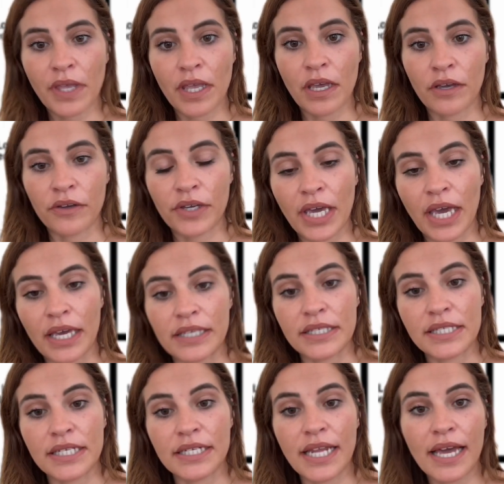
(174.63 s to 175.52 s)
Okay,
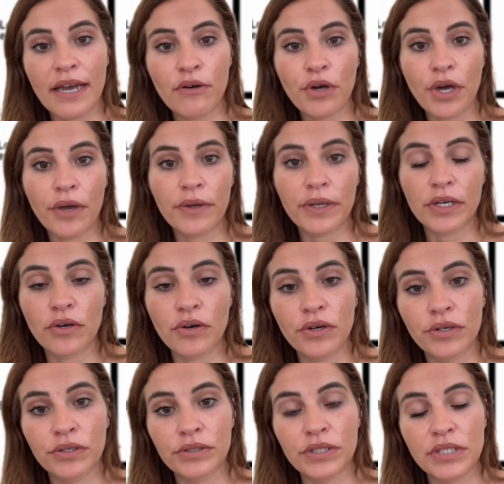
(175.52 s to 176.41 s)
so now going
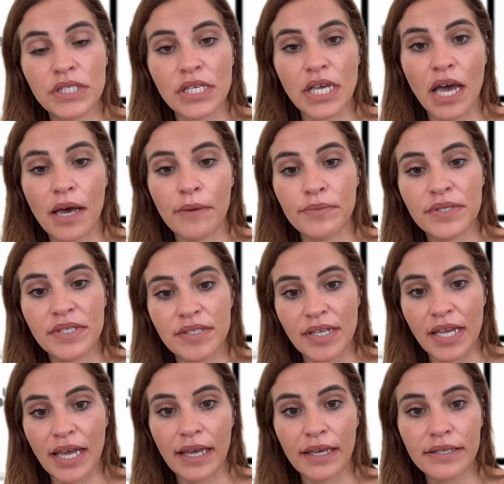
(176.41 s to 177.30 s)
on to
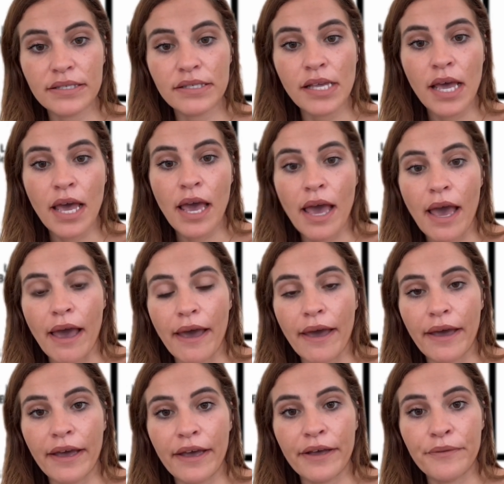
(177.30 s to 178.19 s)
upstairs.
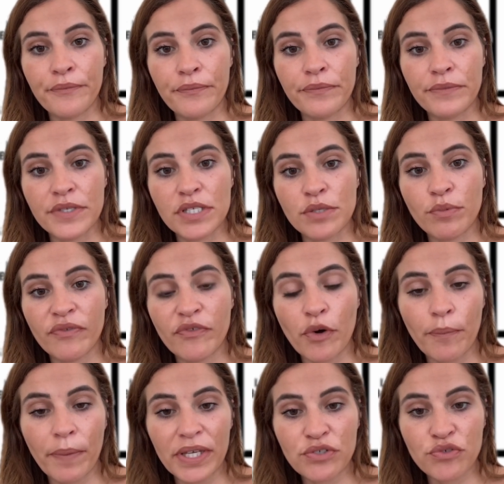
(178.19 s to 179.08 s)
So we've
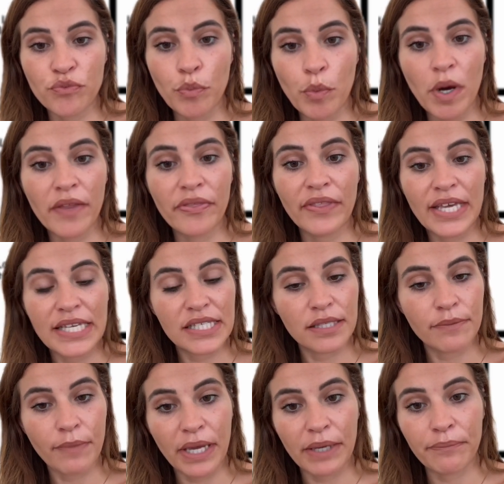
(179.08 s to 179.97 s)
got bedroom 1, that's
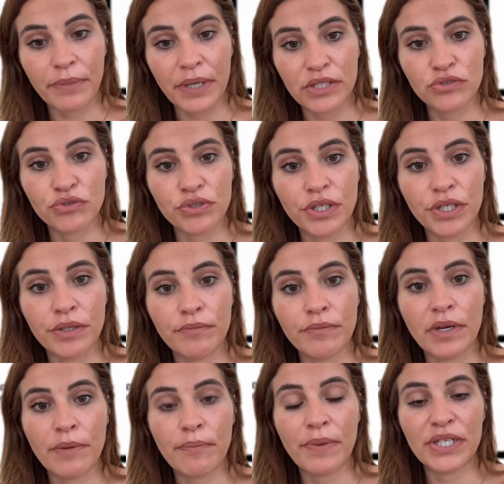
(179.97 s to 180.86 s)
the main
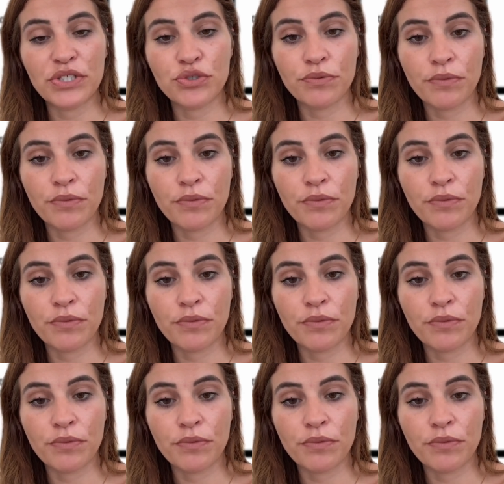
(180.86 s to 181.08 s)
bedroom. Bedroom